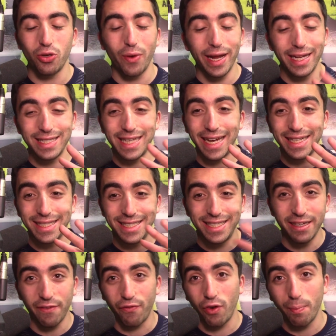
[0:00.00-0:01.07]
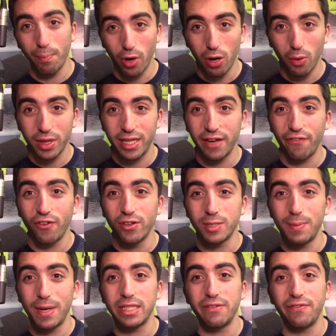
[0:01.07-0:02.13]
So it is a different ball with different
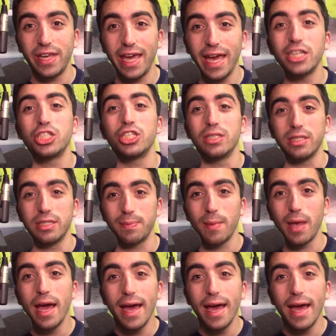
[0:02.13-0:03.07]
specifications.